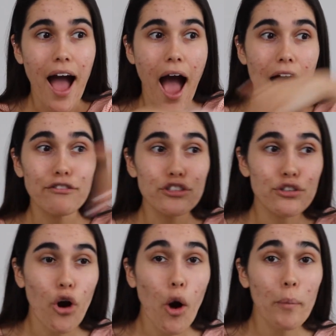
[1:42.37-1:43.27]
after
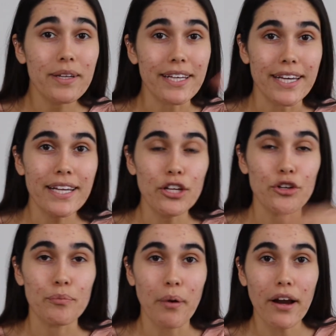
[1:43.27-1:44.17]
you go home and eat,
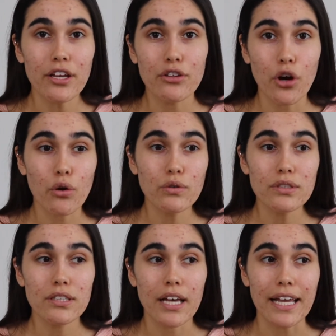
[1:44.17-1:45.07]
your body
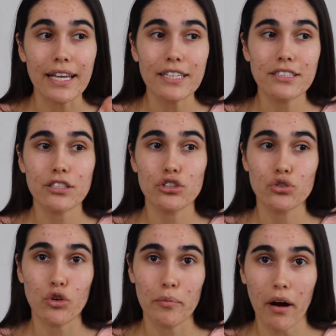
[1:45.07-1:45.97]
knows it needs to
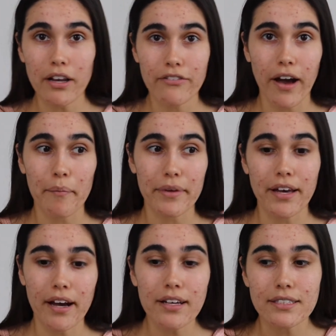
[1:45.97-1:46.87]
store body fat,
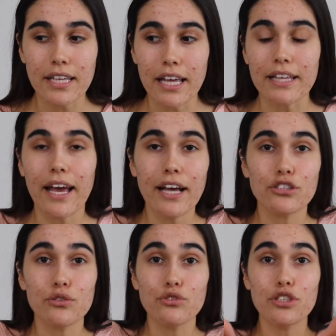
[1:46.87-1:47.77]
because in
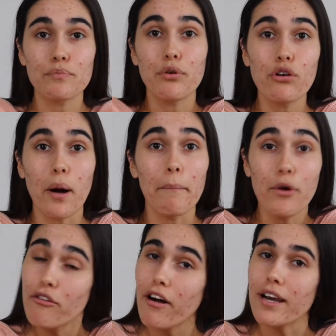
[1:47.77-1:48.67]
case you just pull a
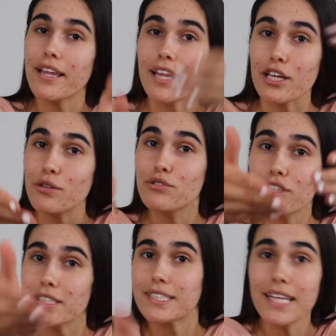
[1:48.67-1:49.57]
move on it like you
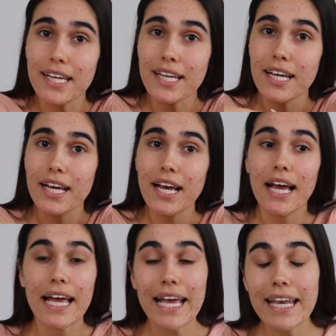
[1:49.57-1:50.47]
just did,
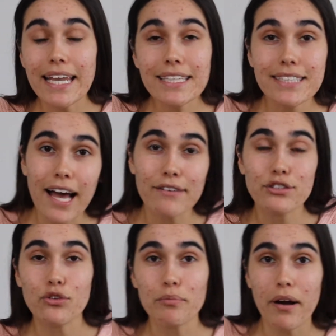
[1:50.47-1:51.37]
it needs to have
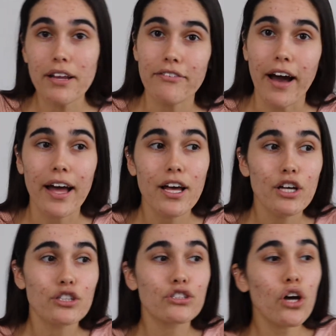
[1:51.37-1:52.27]
stored body
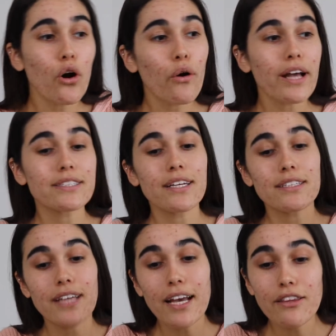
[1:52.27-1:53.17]
fat. So it's
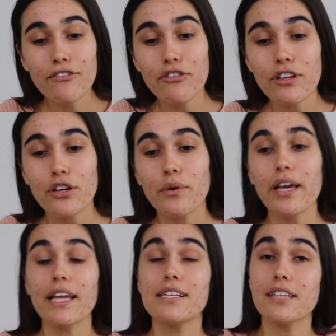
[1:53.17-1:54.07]
gonna take the food that you
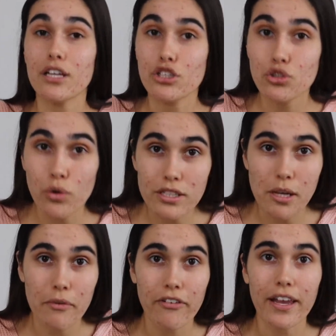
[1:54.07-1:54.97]
eat and it's gonna store
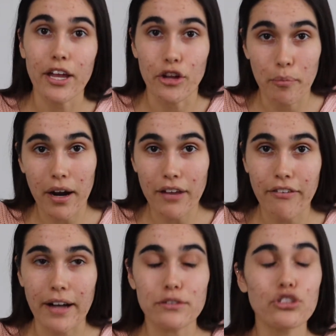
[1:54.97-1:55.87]
some of it in your body
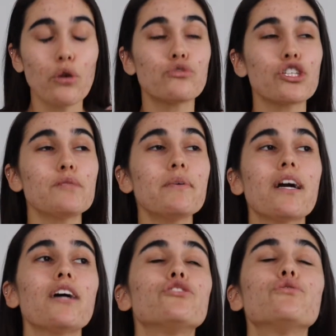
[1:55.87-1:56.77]
fat. So just
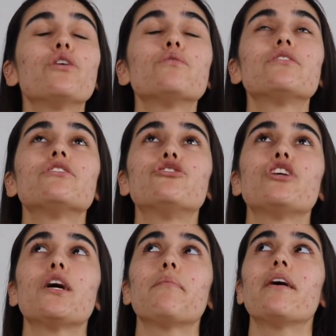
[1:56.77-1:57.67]
because you go to the
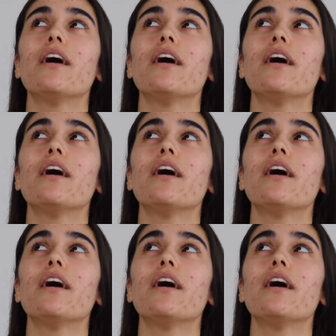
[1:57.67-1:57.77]
gym